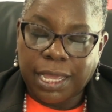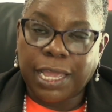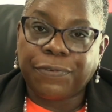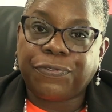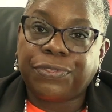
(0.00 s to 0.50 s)

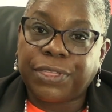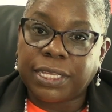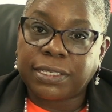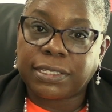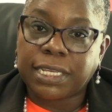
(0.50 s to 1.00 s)
If
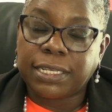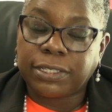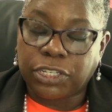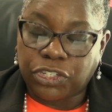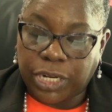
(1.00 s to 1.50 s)
this
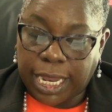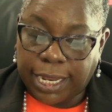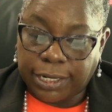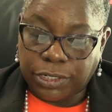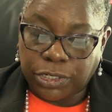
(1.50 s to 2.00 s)
is to
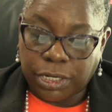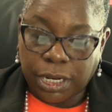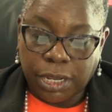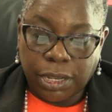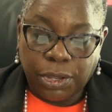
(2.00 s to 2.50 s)
change,
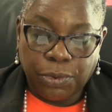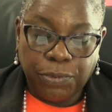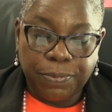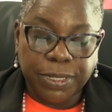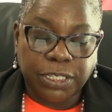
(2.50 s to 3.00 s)

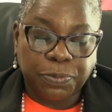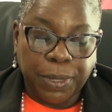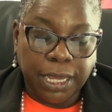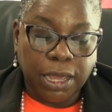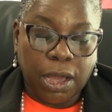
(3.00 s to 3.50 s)
we must
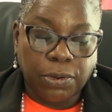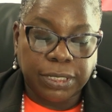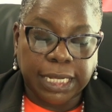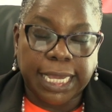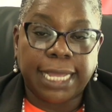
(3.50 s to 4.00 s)
speak
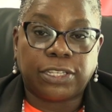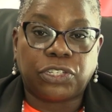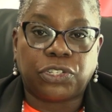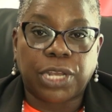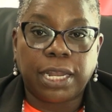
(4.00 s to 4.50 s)
out
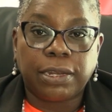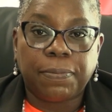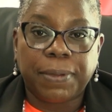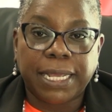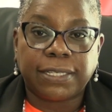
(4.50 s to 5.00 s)
against
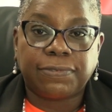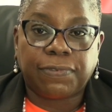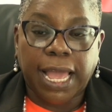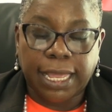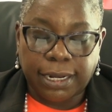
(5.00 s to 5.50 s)
gender-based
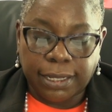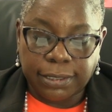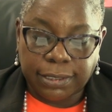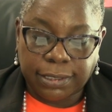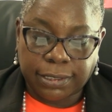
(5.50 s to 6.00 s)

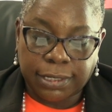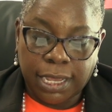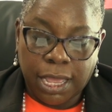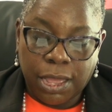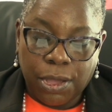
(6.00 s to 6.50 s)
violence
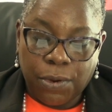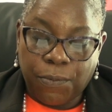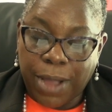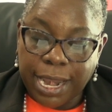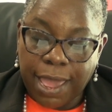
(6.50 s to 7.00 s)

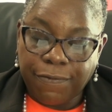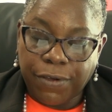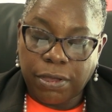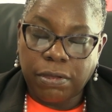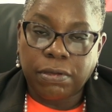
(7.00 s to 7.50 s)

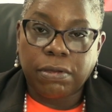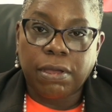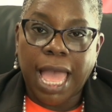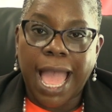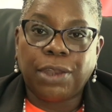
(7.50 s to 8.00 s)
whenever
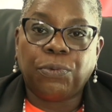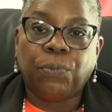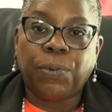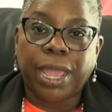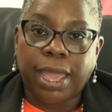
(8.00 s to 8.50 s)
and
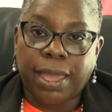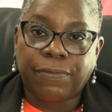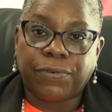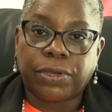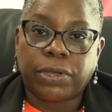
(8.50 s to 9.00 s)

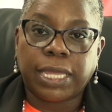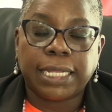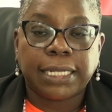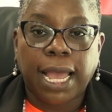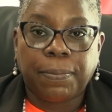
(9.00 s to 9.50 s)
wherever
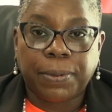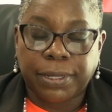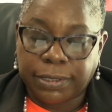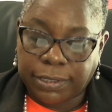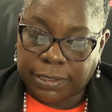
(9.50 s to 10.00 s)
it
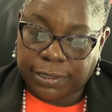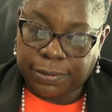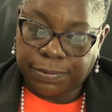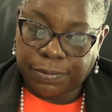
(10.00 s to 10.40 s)
happens.